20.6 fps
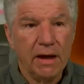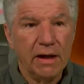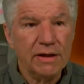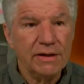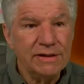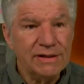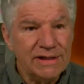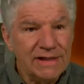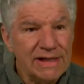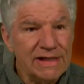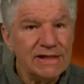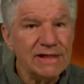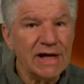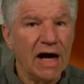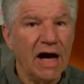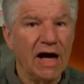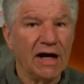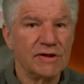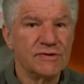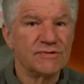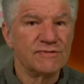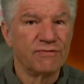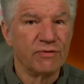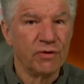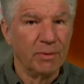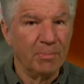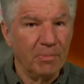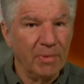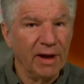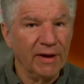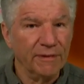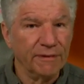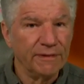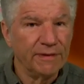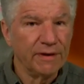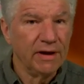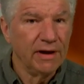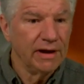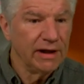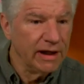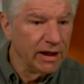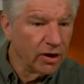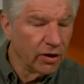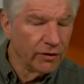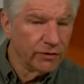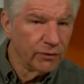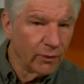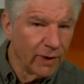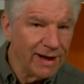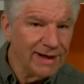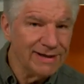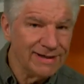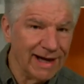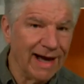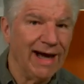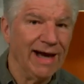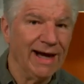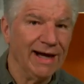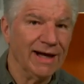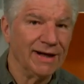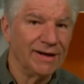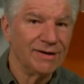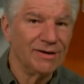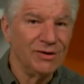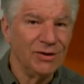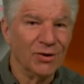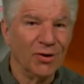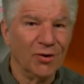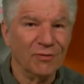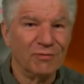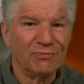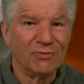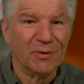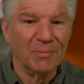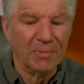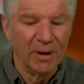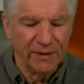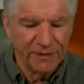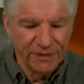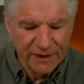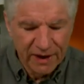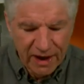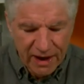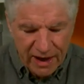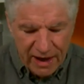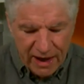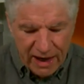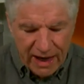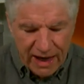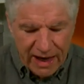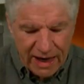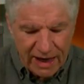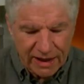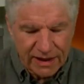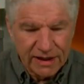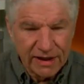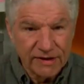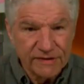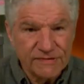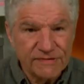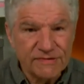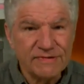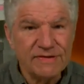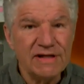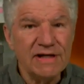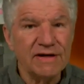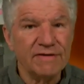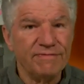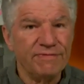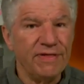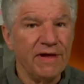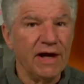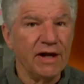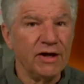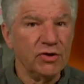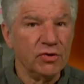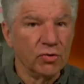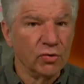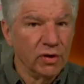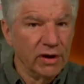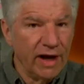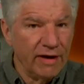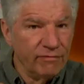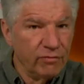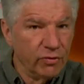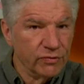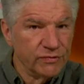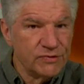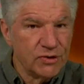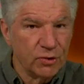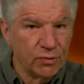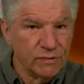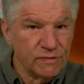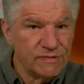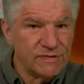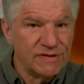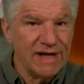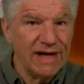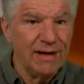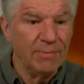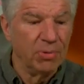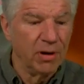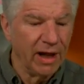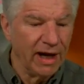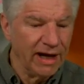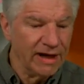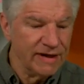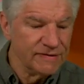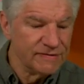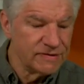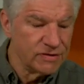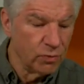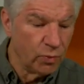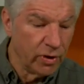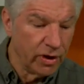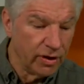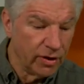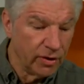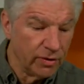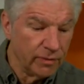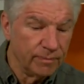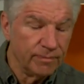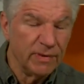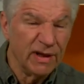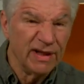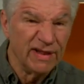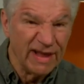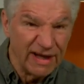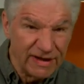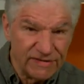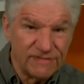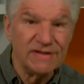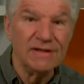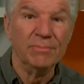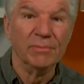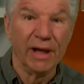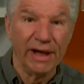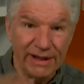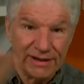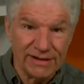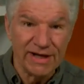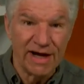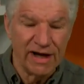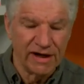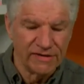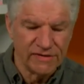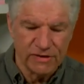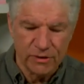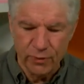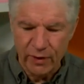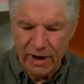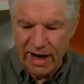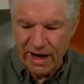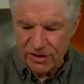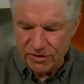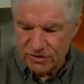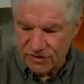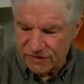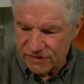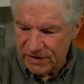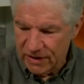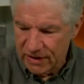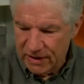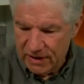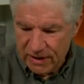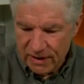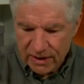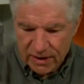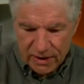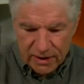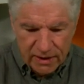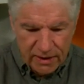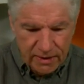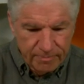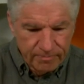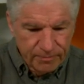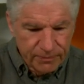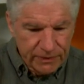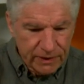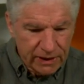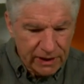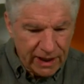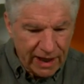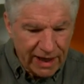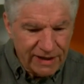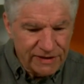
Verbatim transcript: Detox for a month. Get on the right diet, you know, for a month. And uh, see if then your levels don't stabilize to where they seem like toxic reactions. Guys,